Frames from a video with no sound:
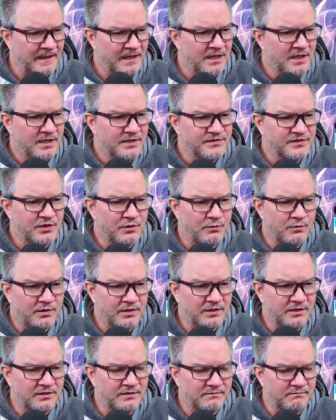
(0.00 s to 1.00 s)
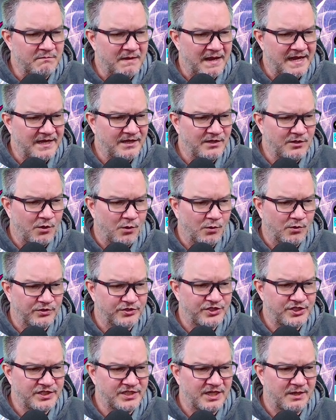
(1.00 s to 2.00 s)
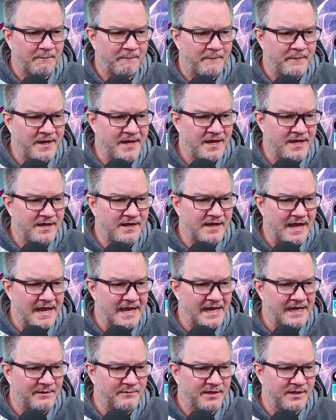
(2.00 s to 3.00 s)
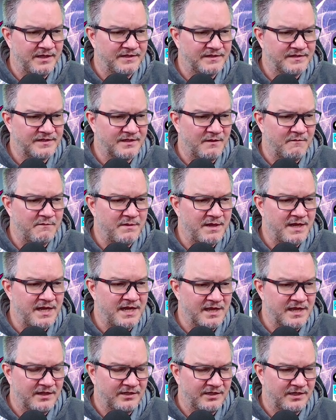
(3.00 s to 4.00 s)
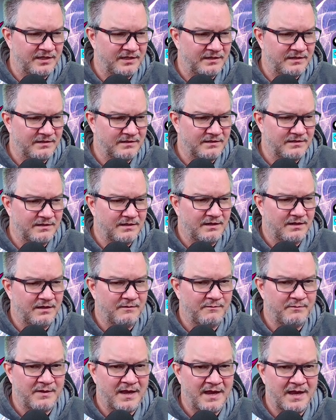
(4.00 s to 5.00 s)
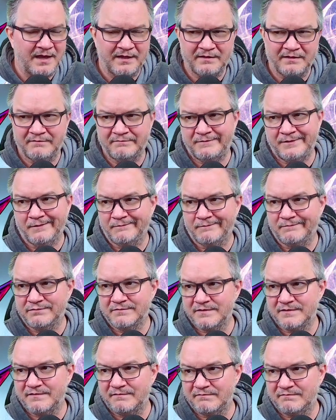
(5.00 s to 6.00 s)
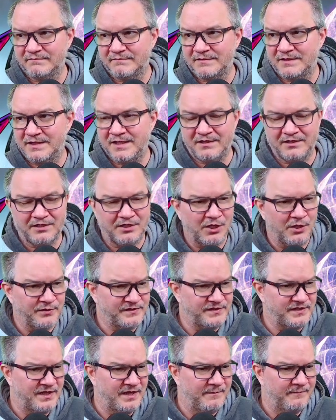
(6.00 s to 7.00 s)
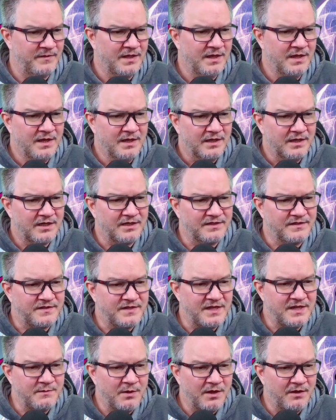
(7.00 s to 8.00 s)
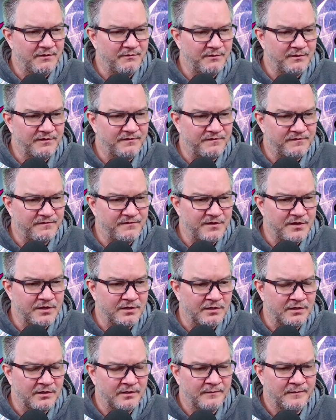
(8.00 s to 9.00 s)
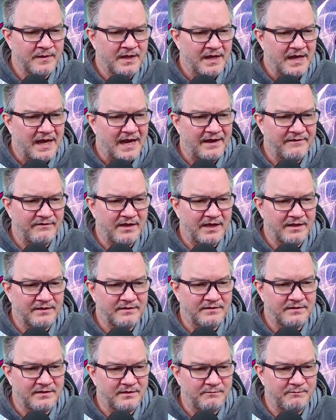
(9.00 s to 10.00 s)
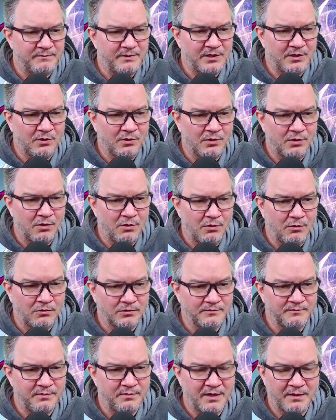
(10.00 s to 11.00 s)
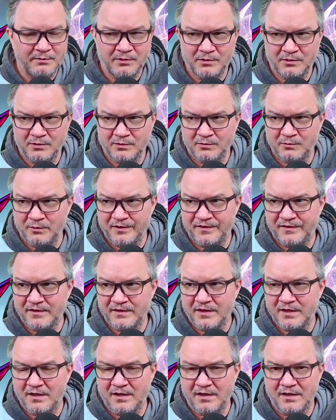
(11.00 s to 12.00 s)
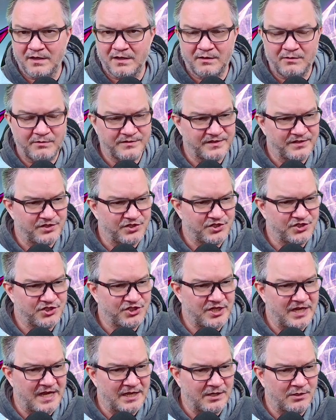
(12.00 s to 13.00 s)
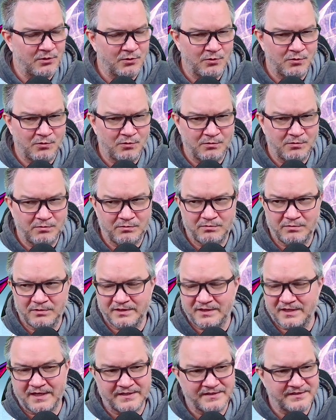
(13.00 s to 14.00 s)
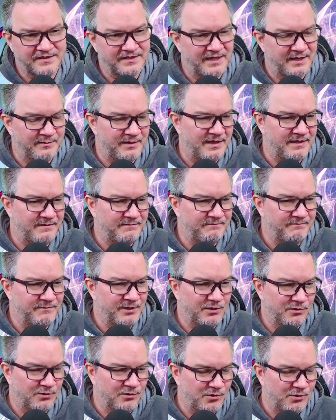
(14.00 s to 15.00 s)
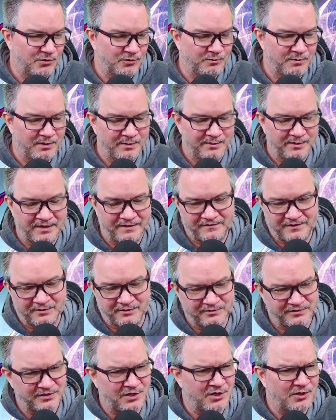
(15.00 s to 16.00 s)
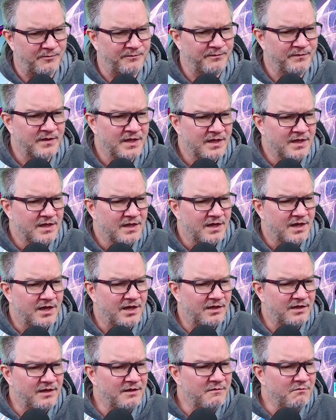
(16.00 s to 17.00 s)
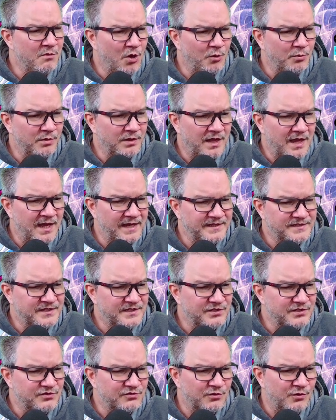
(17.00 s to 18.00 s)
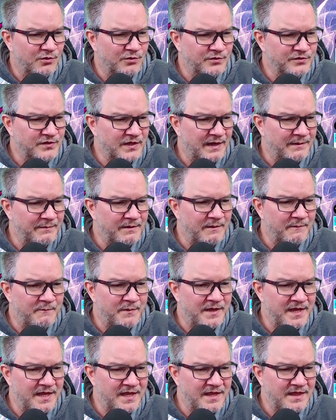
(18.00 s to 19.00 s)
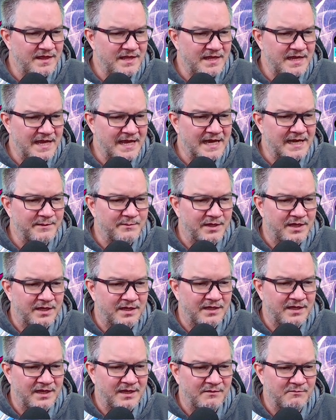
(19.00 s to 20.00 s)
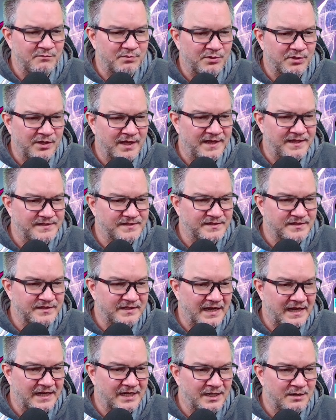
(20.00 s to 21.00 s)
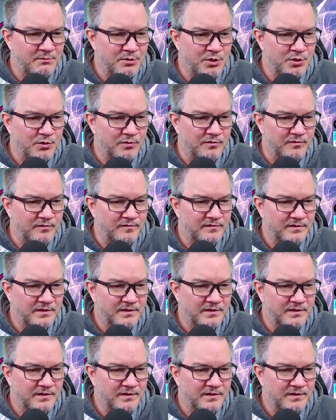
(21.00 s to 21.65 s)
So her main goal is she's going to pin enemies immediately upon, getting close to them. Going to debuff with fear. I've got the big old hold bubble with, what is it, Shadow, what the heck's the name of that big old hold bubble? I forget what it's called. Immobilize control. So I'm going to pin the enemy in place. They're not going to move.